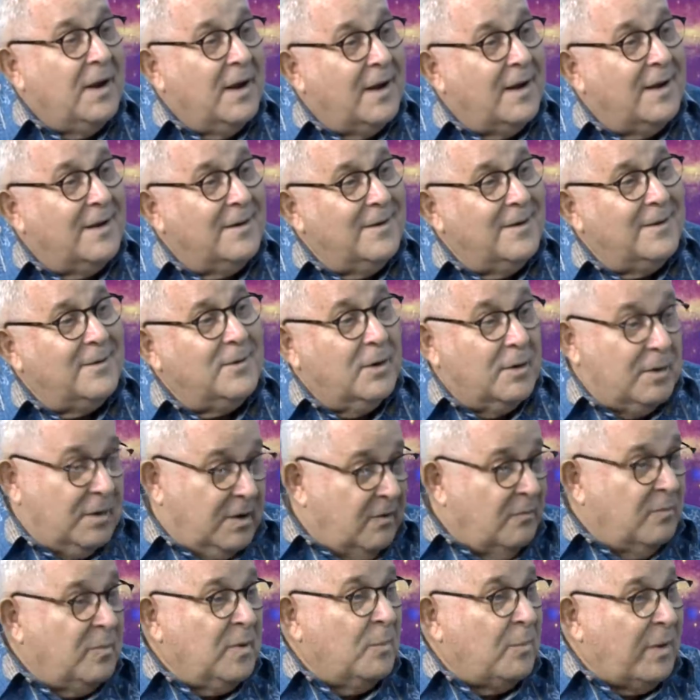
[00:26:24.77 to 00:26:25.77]
And you
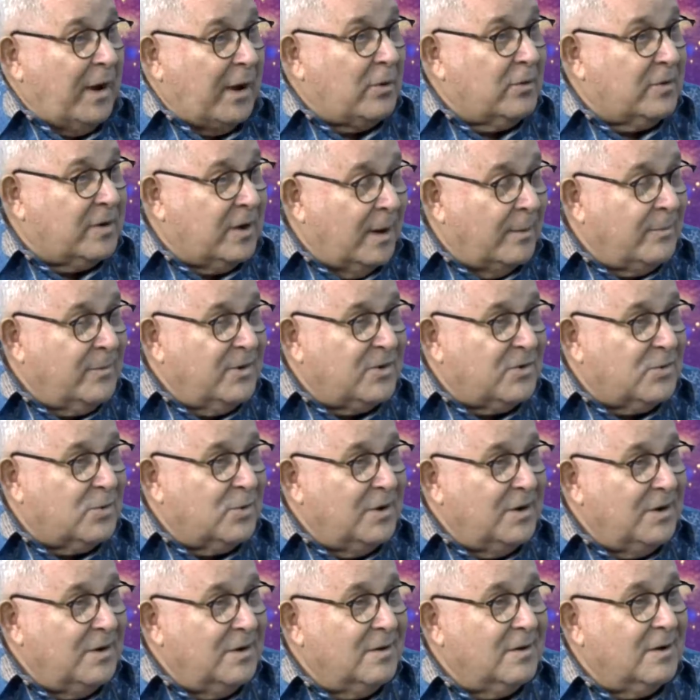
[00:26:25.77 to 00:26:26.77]
give them the
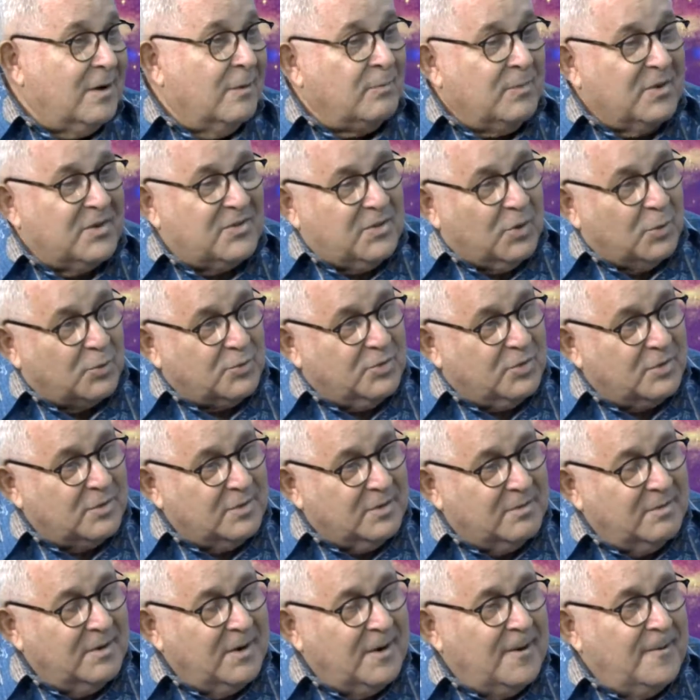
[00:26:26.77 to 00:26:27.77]
biochemistry. You give them the social.